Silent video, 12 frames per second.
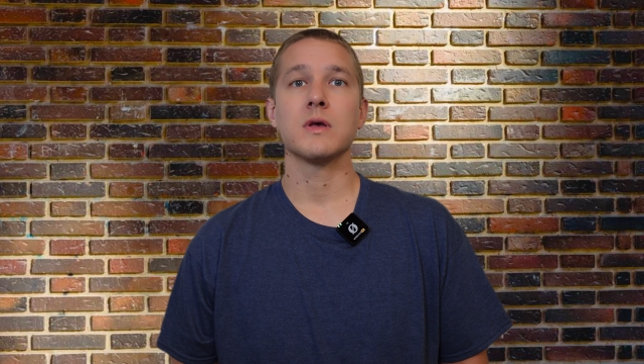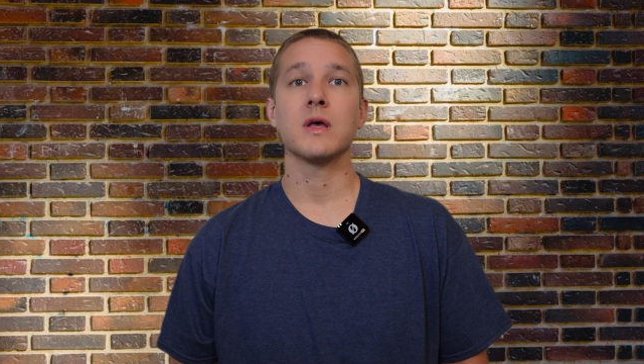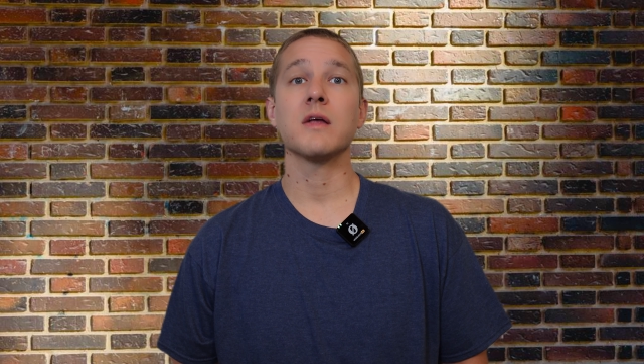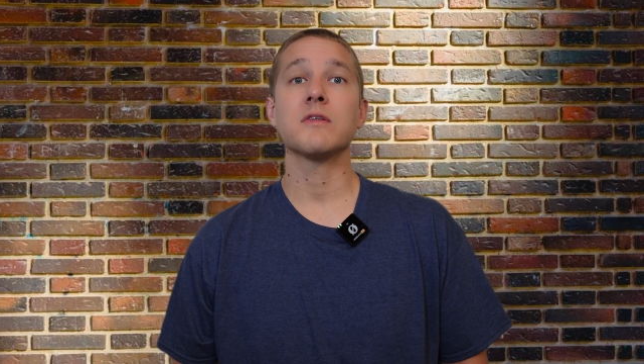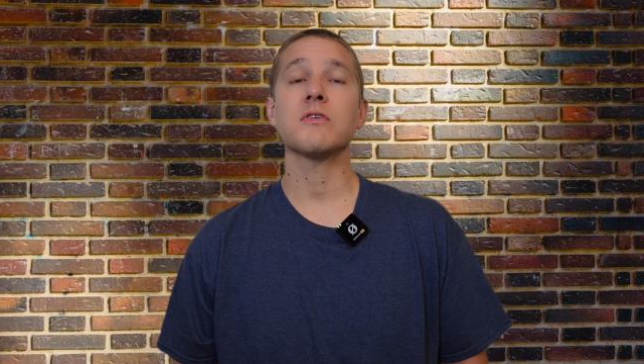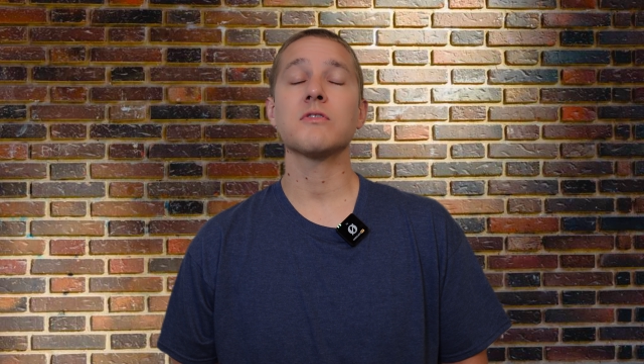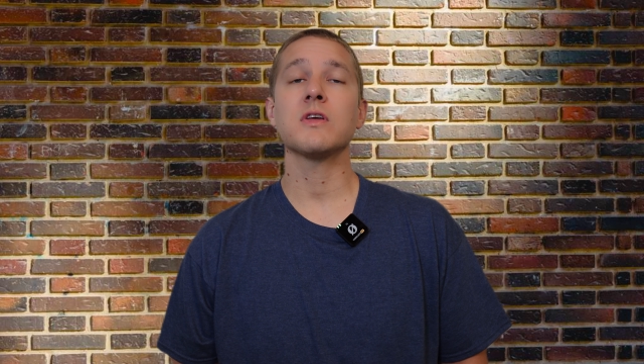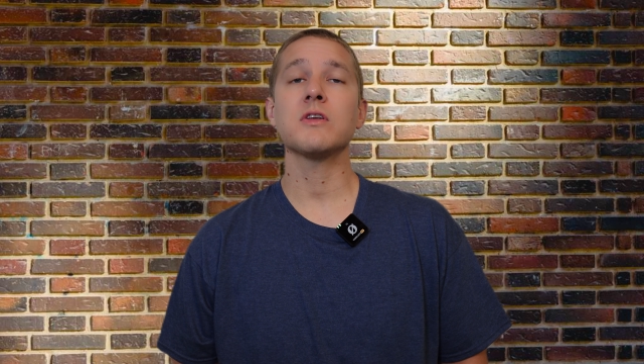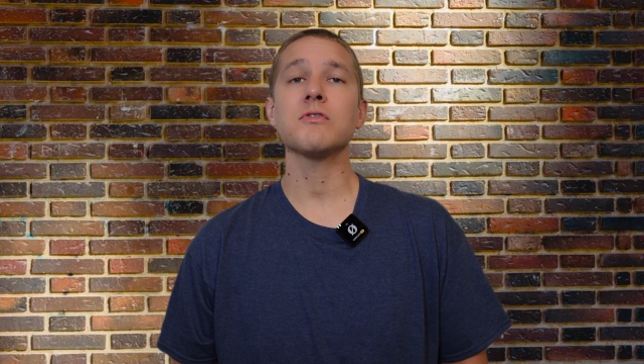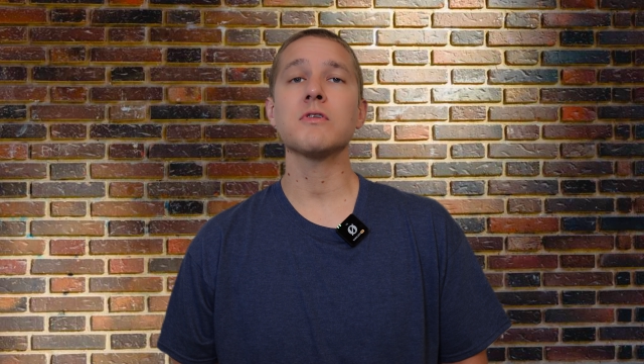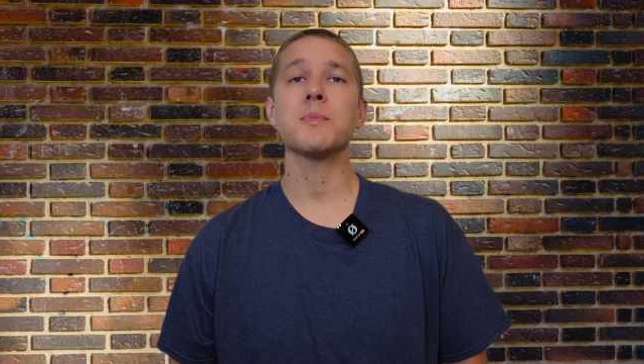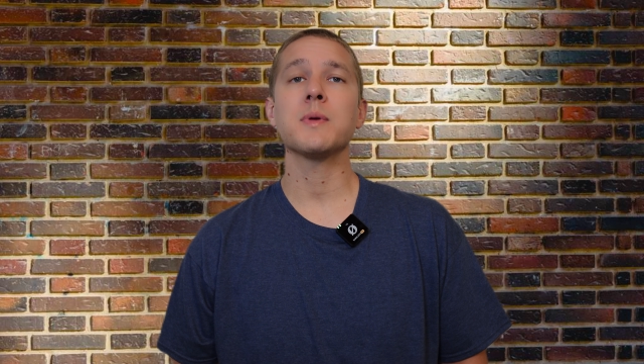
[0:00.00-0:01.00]
It's
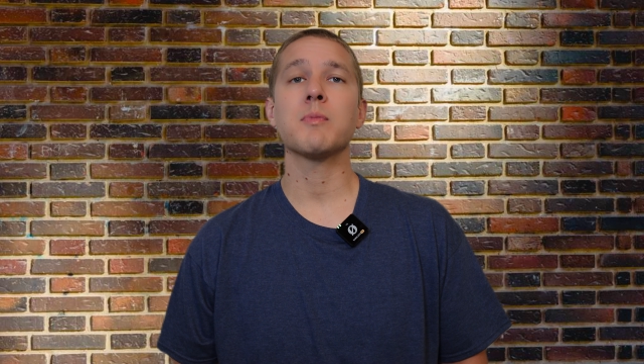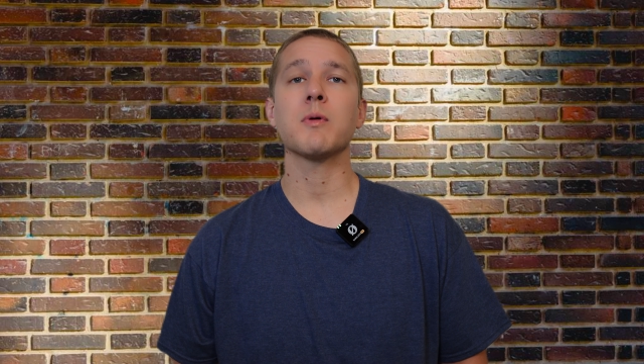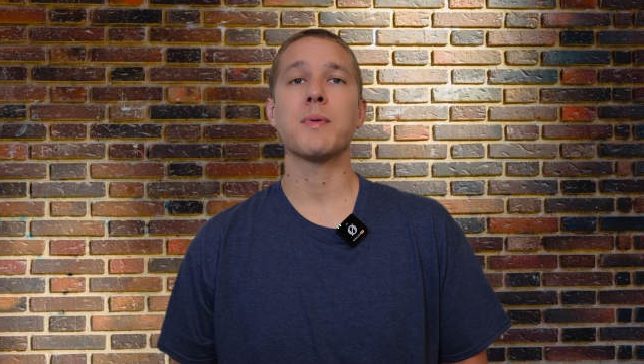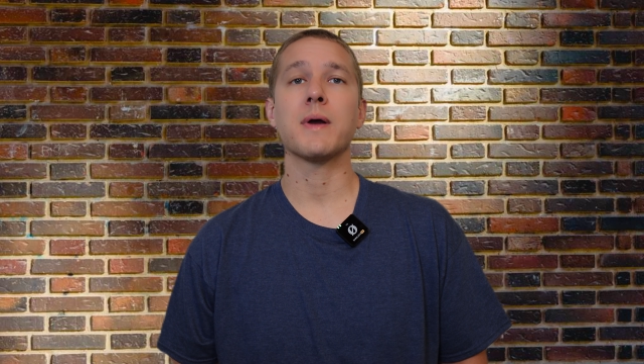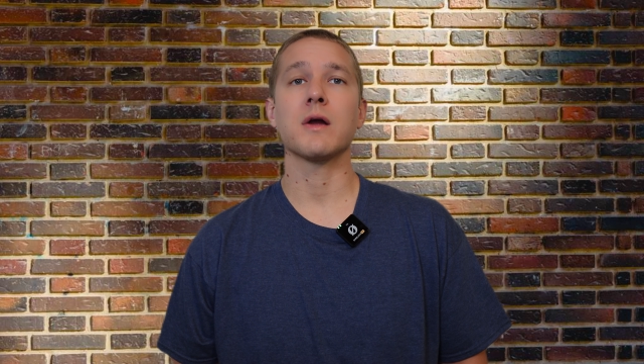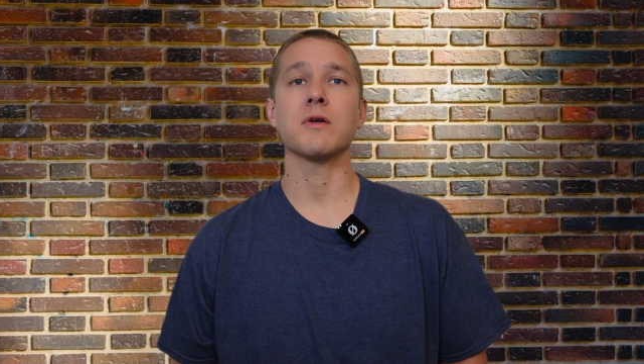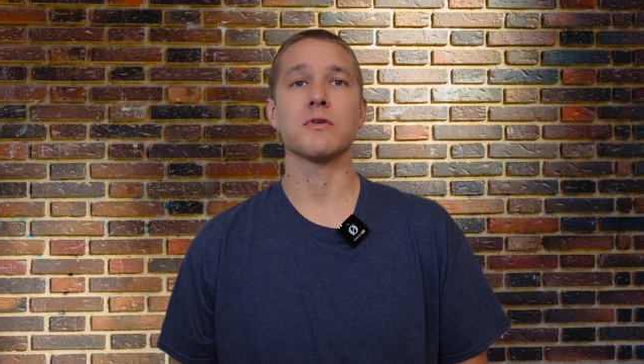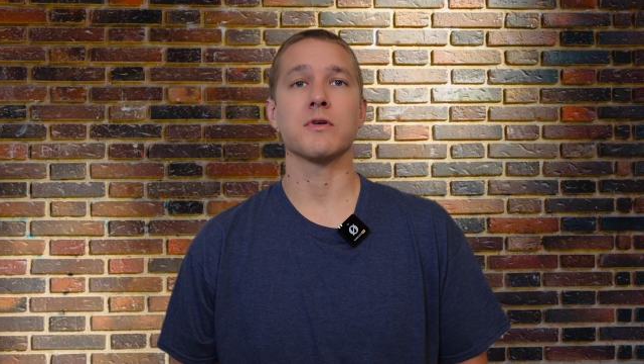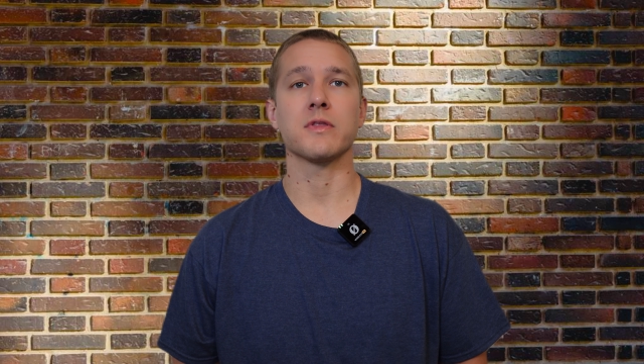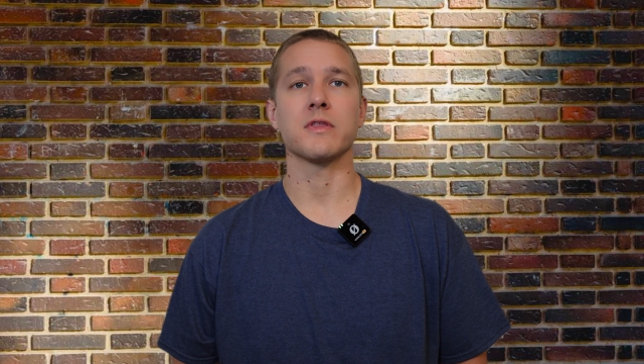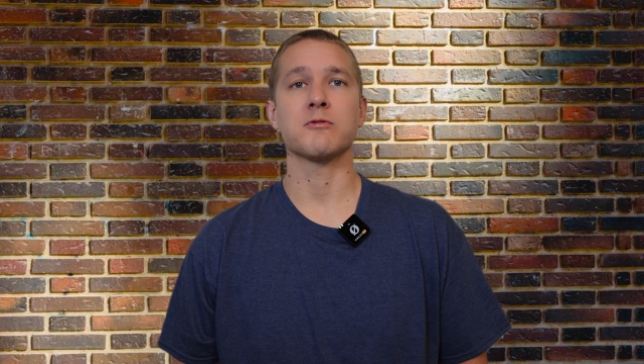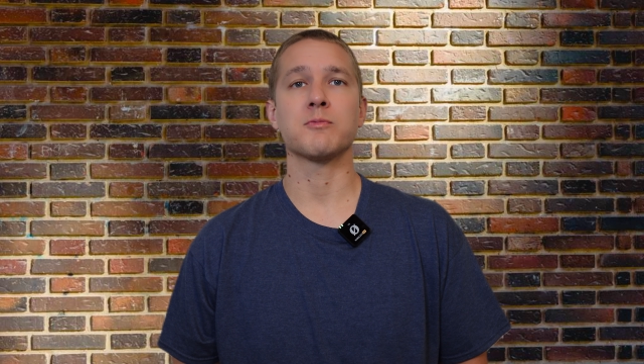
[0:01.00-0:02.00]
essential to be prepared
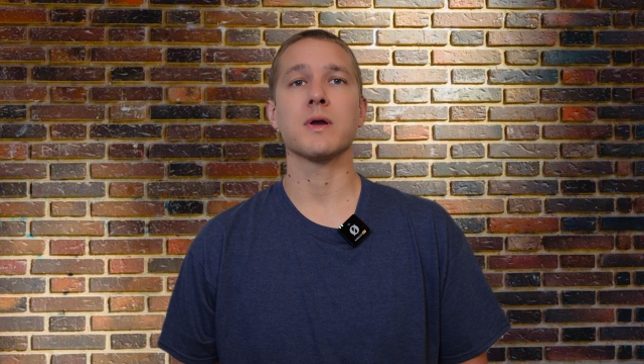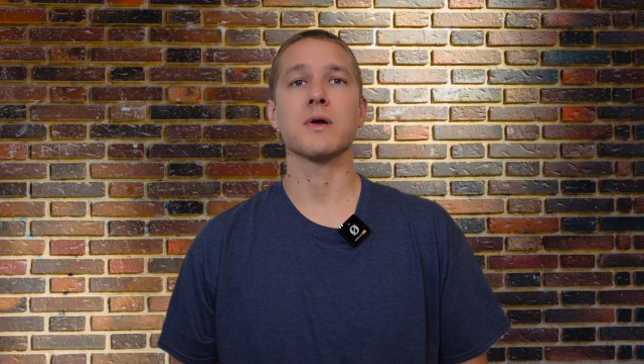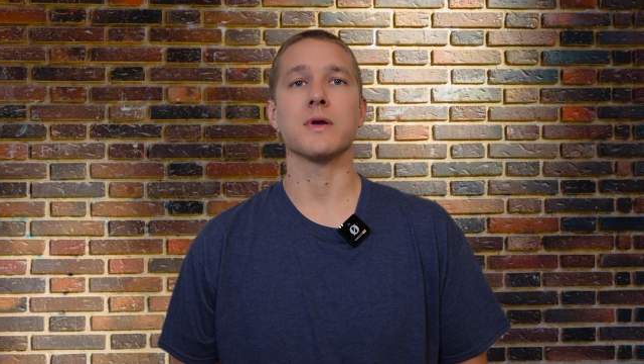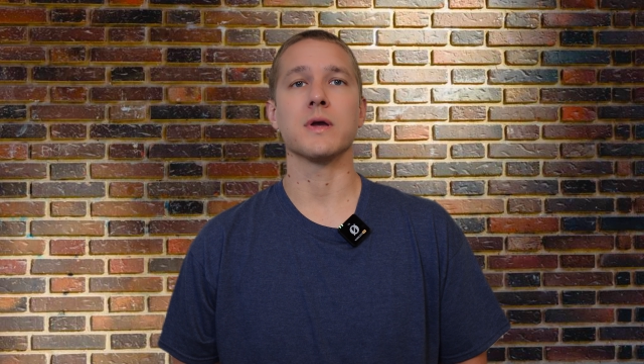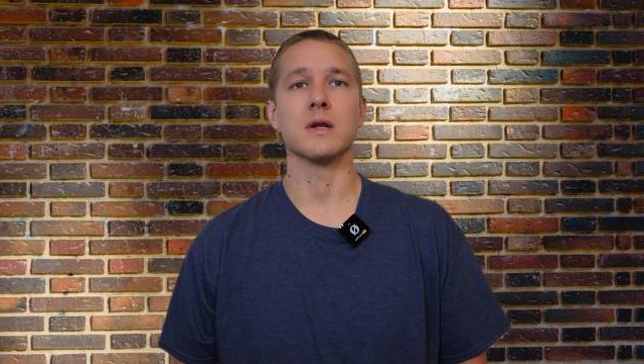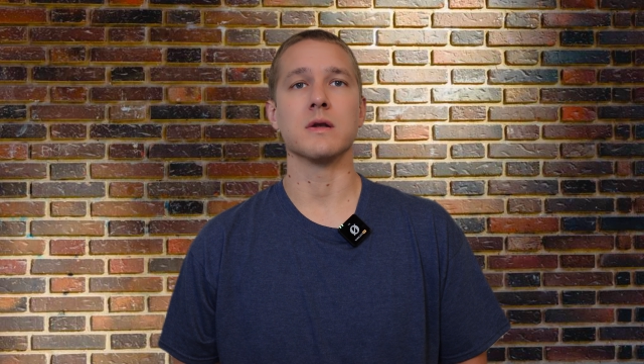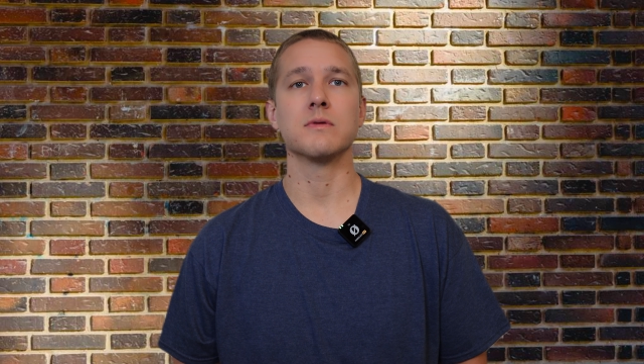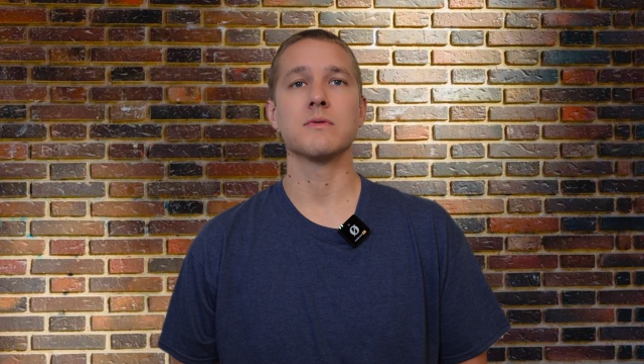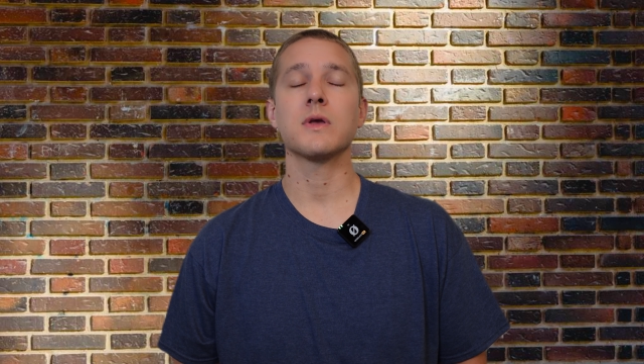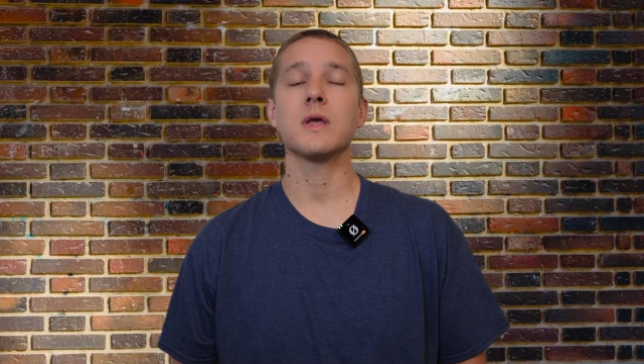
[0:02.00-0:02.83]
during this period,